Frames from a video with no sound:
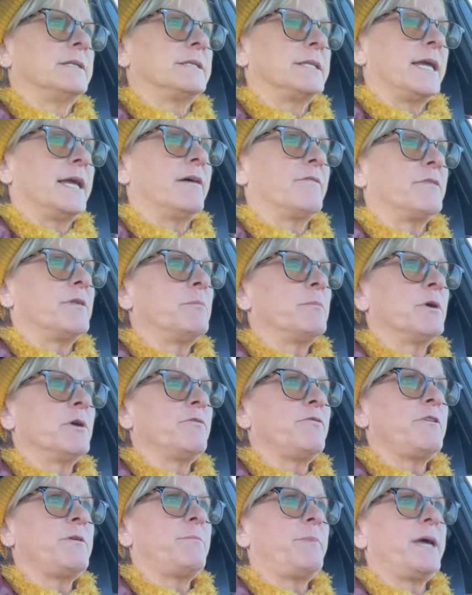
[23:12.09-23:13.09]
they have the
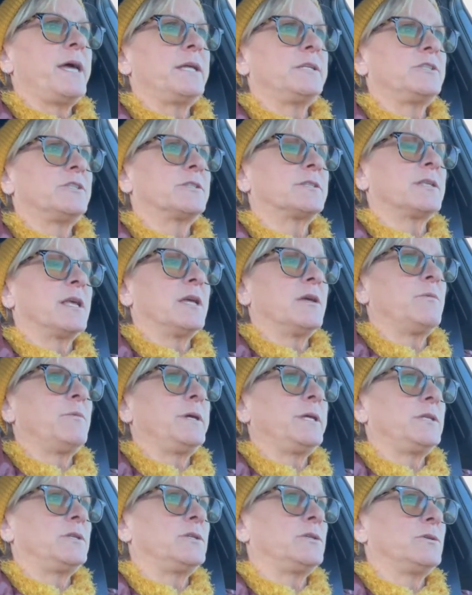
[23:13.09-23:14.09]
Murphy bed just like
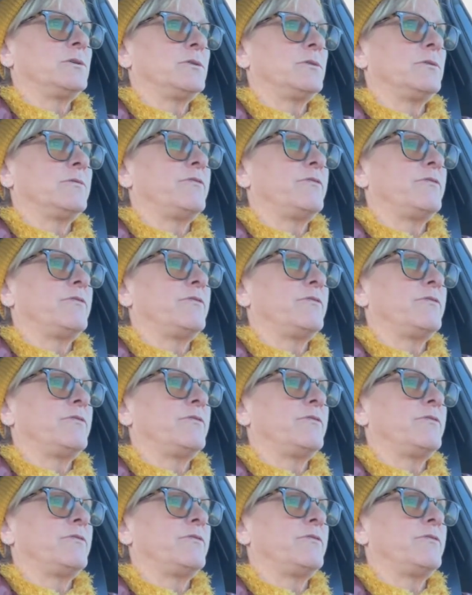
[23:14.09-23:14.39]
we do.